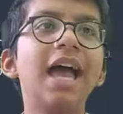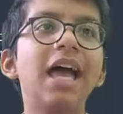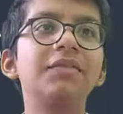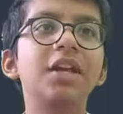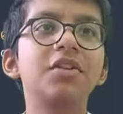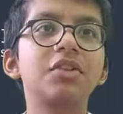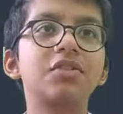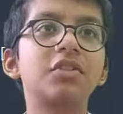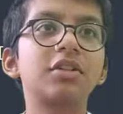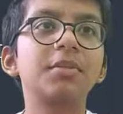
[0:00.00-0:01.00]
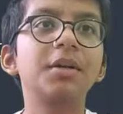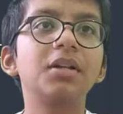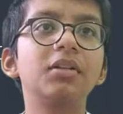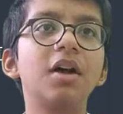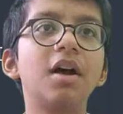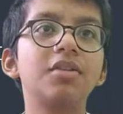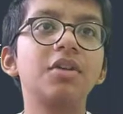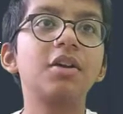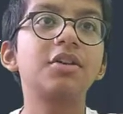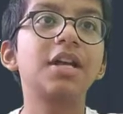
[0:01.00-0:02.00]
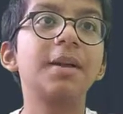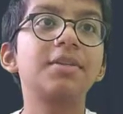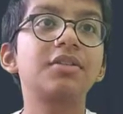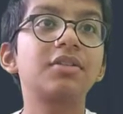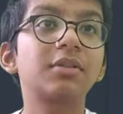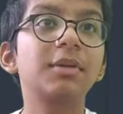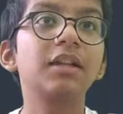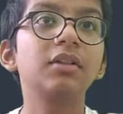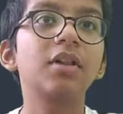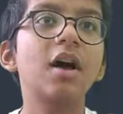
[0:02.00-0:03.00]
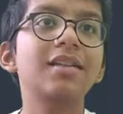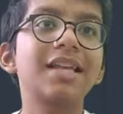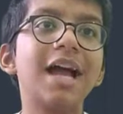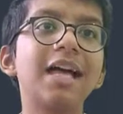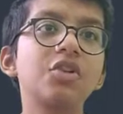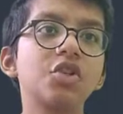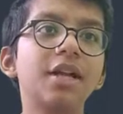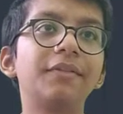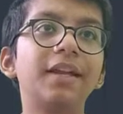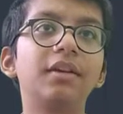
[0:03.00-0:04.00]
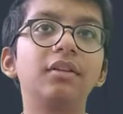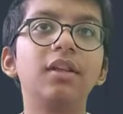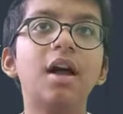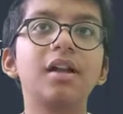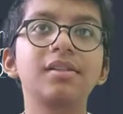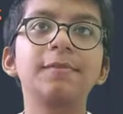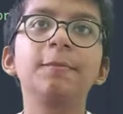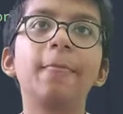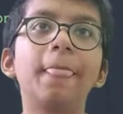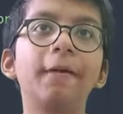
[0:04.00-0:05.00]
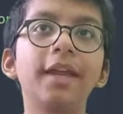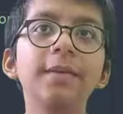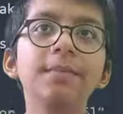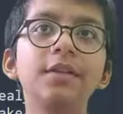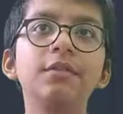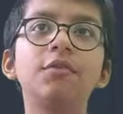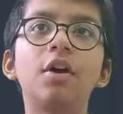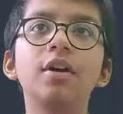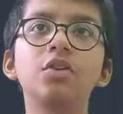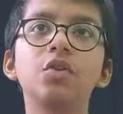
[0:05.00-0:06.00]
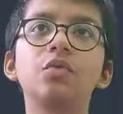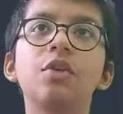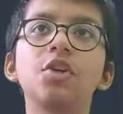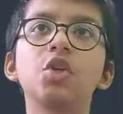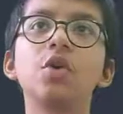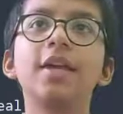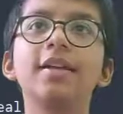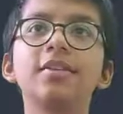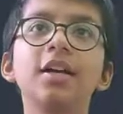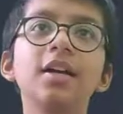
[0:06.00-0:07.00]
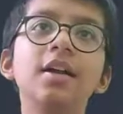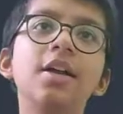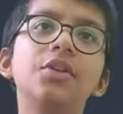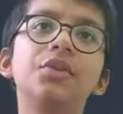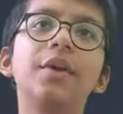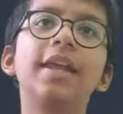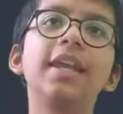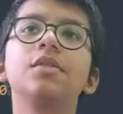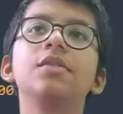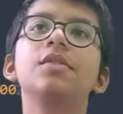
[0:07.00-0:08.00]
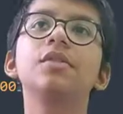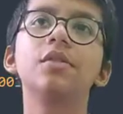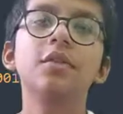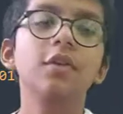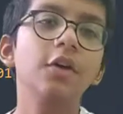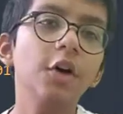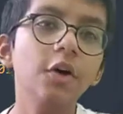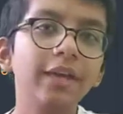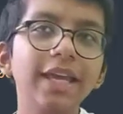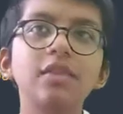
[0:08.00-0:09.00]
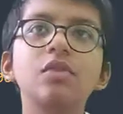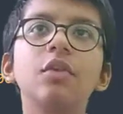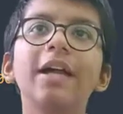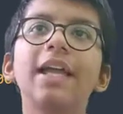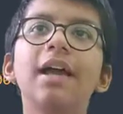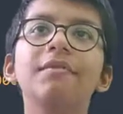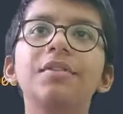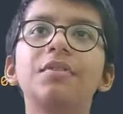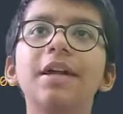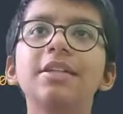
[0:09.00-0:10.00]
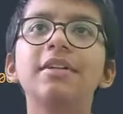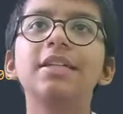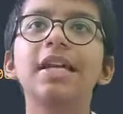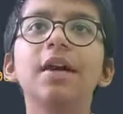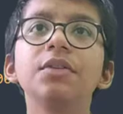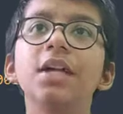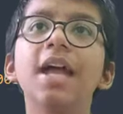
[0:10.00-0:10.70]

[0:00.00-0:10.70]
and we are just discriminator loss 100 times the discriminator loss and the generator loss. Okay, for showing us the training. Okay, so I have just written it out,